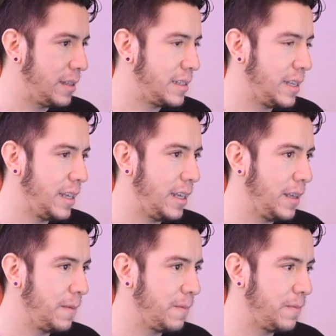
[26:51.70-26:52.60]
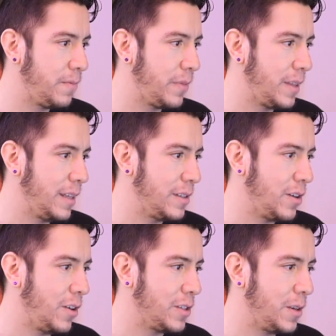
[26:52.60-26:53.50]
Let's see.
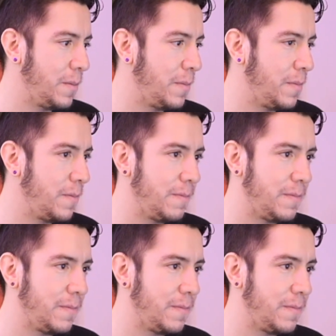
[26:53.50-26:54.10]
It's awesome.